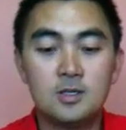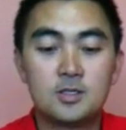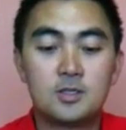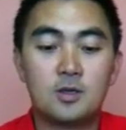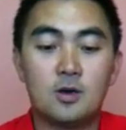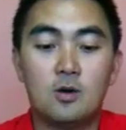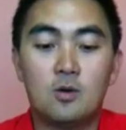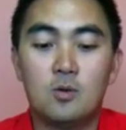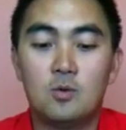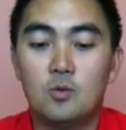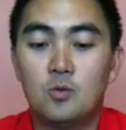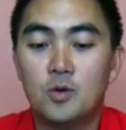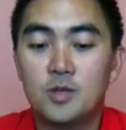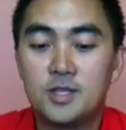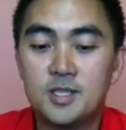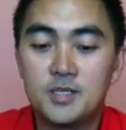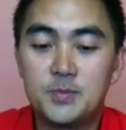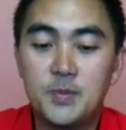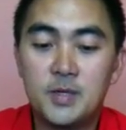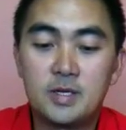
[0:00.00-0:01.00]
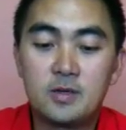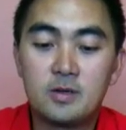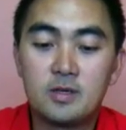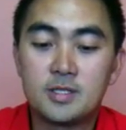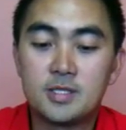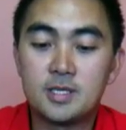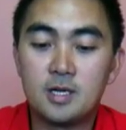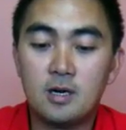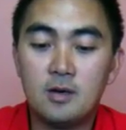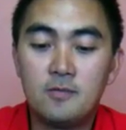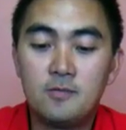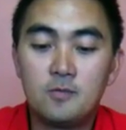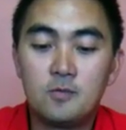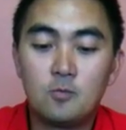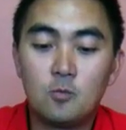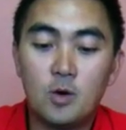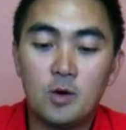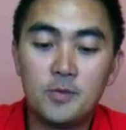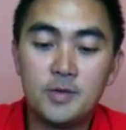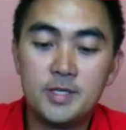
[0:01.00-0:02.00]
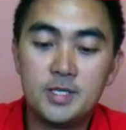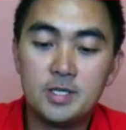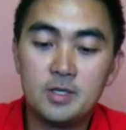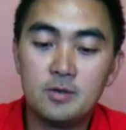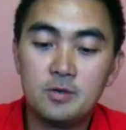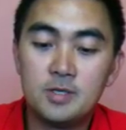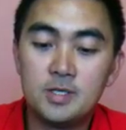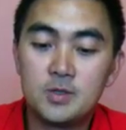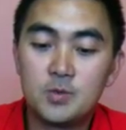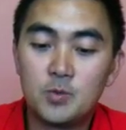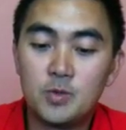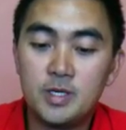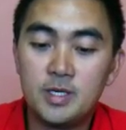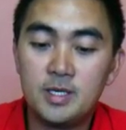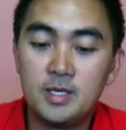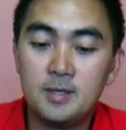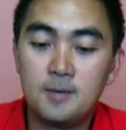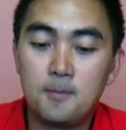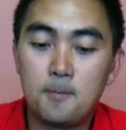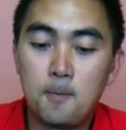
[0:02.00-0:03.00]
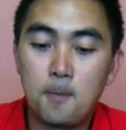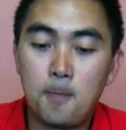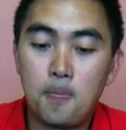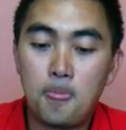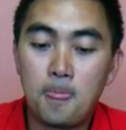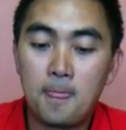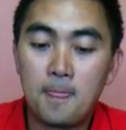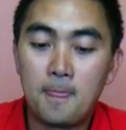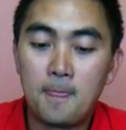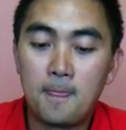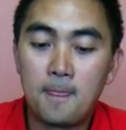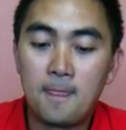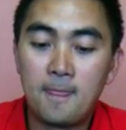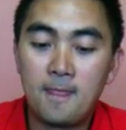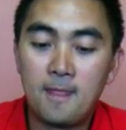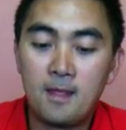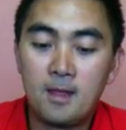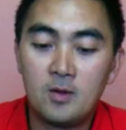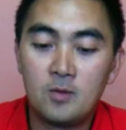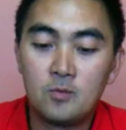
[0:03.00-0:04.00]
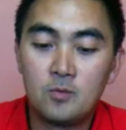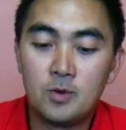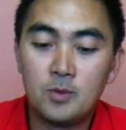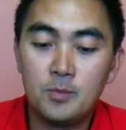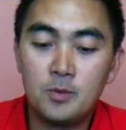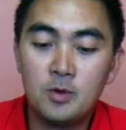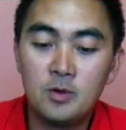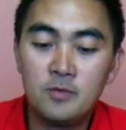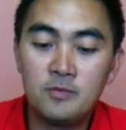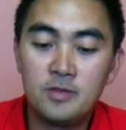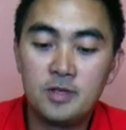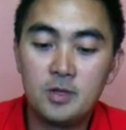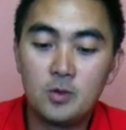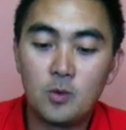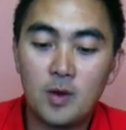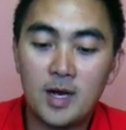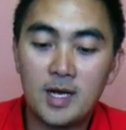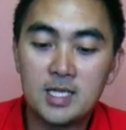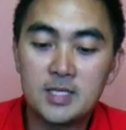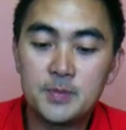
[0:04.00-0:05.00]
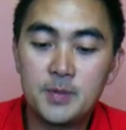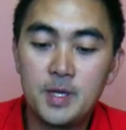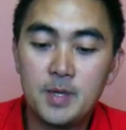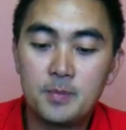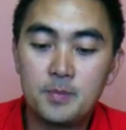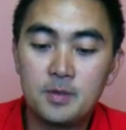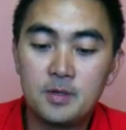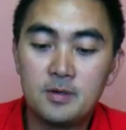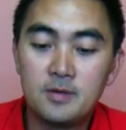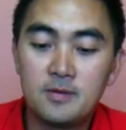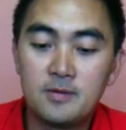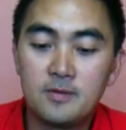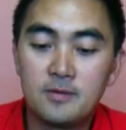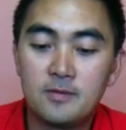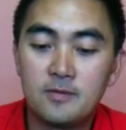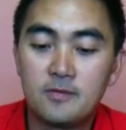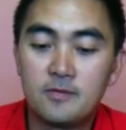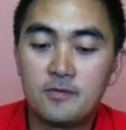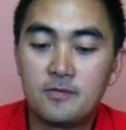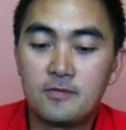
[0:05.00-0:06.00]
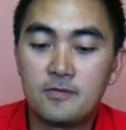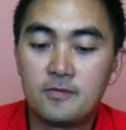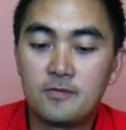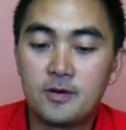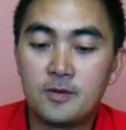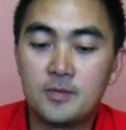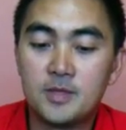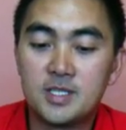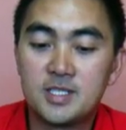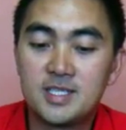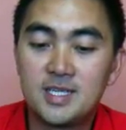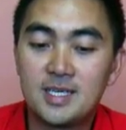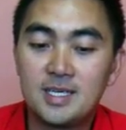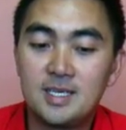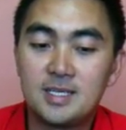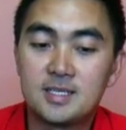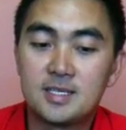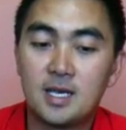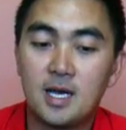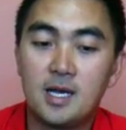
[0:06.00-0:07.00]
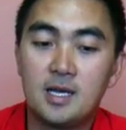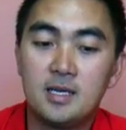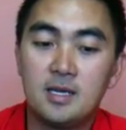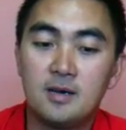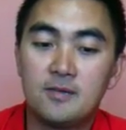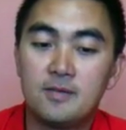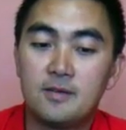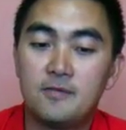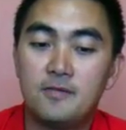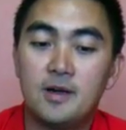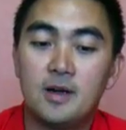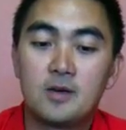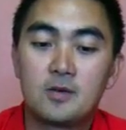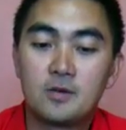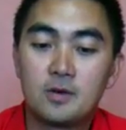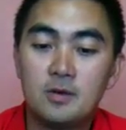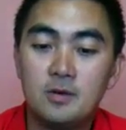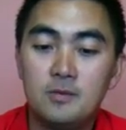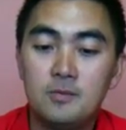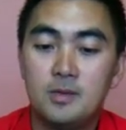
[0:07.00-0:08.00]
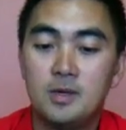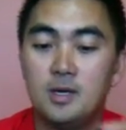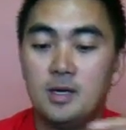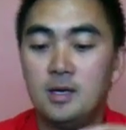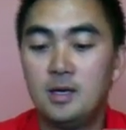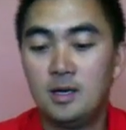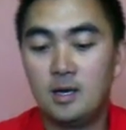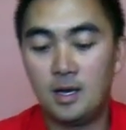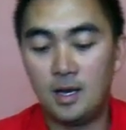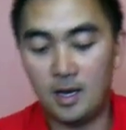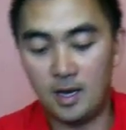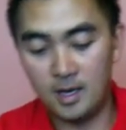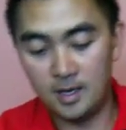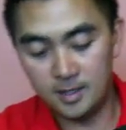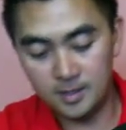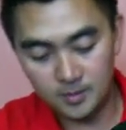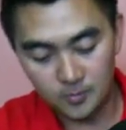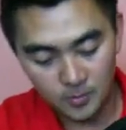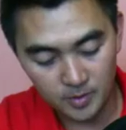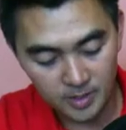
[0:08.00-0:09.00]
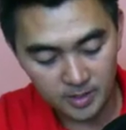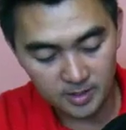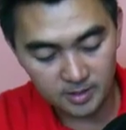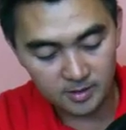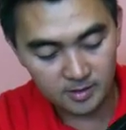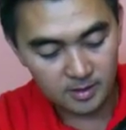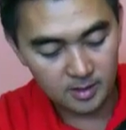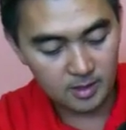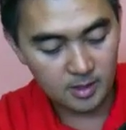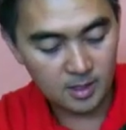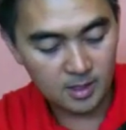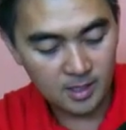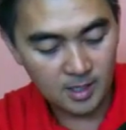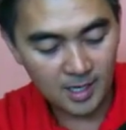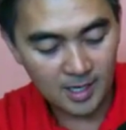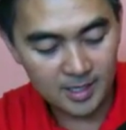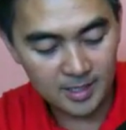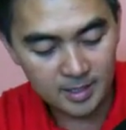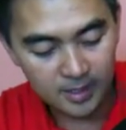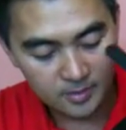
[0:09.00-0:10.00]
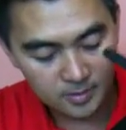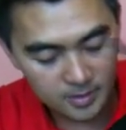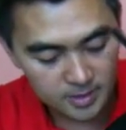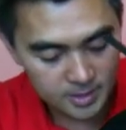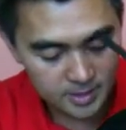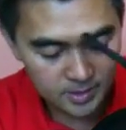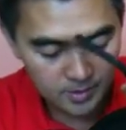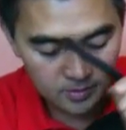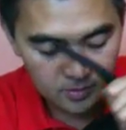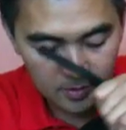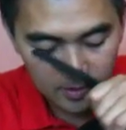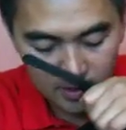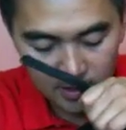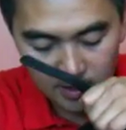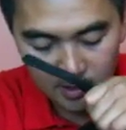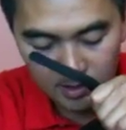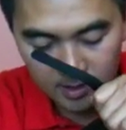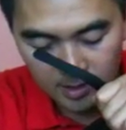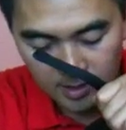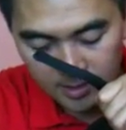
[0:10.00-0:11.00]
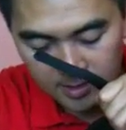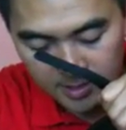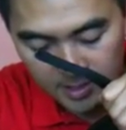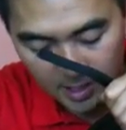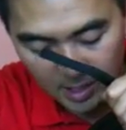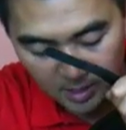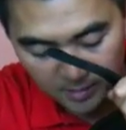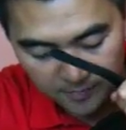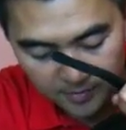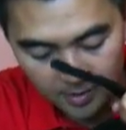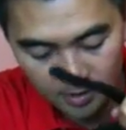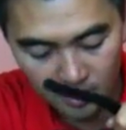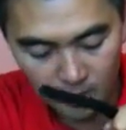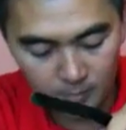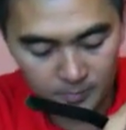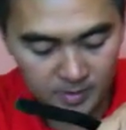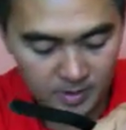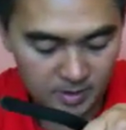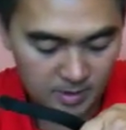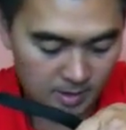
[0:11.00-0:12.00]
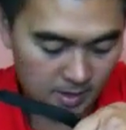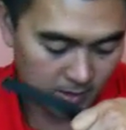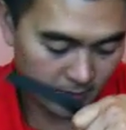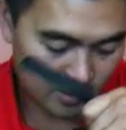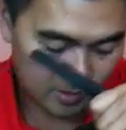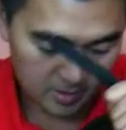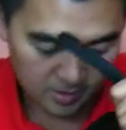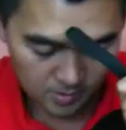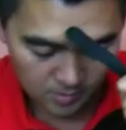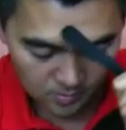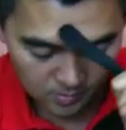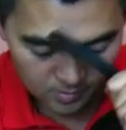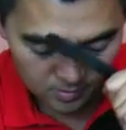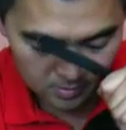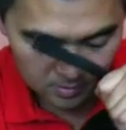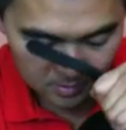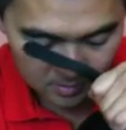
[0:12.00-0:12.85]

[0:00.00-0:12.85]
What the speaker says: So with the speaker itself, what we do is we remove the wax paper from the sticky side of the Velcro, and we adhere it to the inside of the helmet, like so.